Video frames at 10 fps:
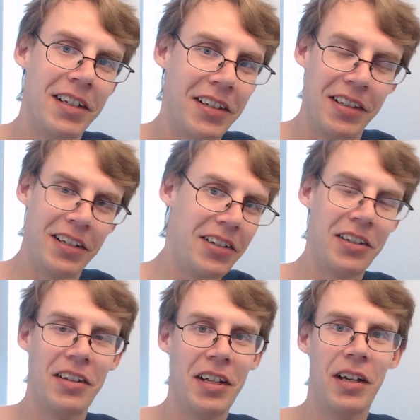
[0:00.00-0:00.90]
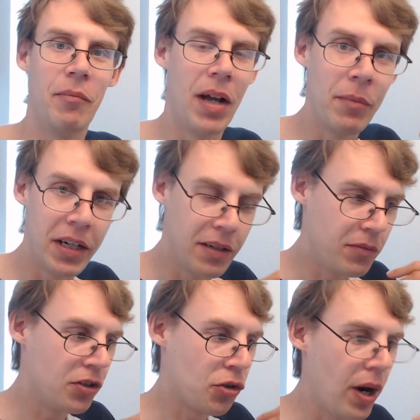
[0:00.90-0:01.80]
Let's just, um, I'm gonna
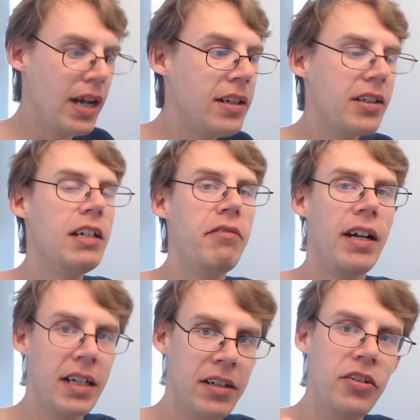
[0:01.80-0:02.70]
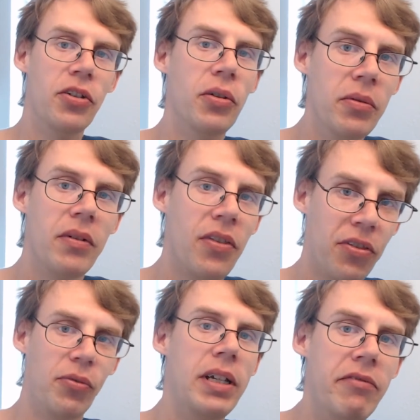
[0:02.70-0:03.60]
try and see if I can do
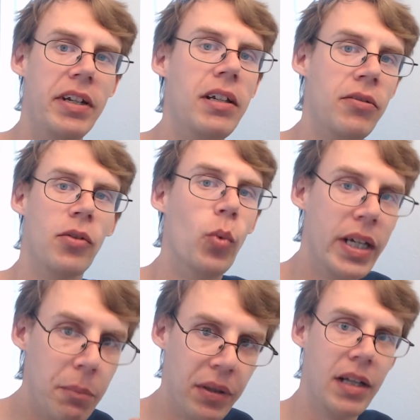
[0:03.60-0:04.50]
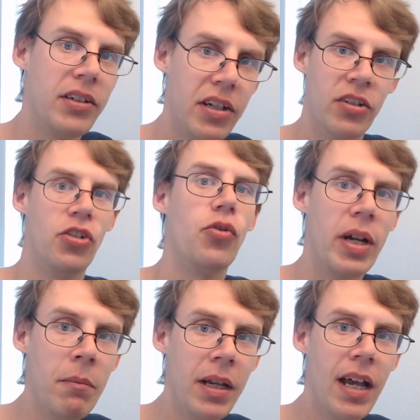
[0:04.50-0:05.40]
three videos a week plus a
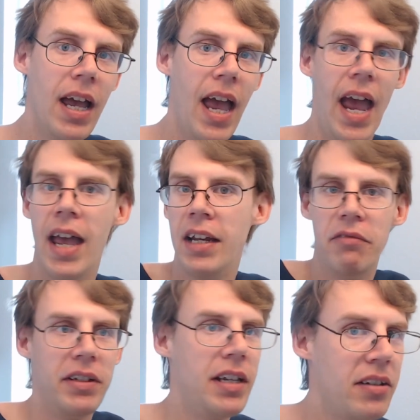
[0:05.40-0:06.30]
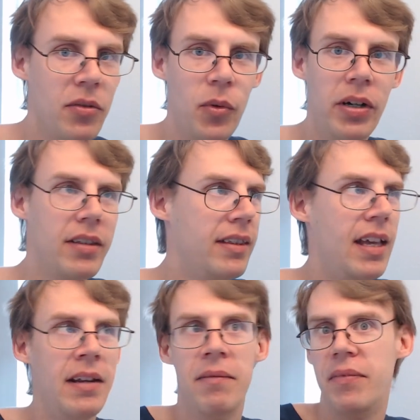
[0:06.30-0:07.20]
stream. And if it doesn't work,
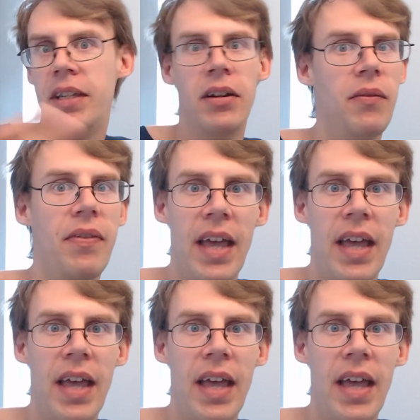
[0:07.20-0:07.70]
then, you know,